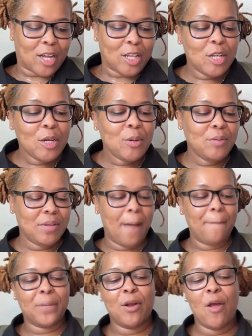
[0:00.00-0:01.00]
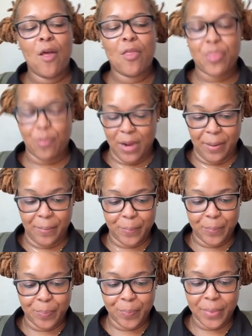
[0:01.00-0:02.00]
Clue number 3.
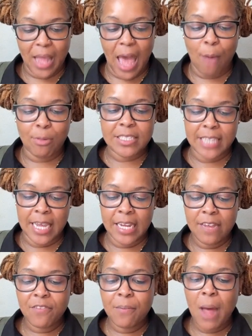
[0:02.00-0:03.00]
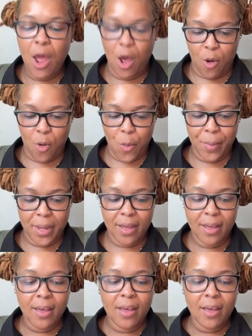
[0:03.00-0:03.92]
I was taken from my home,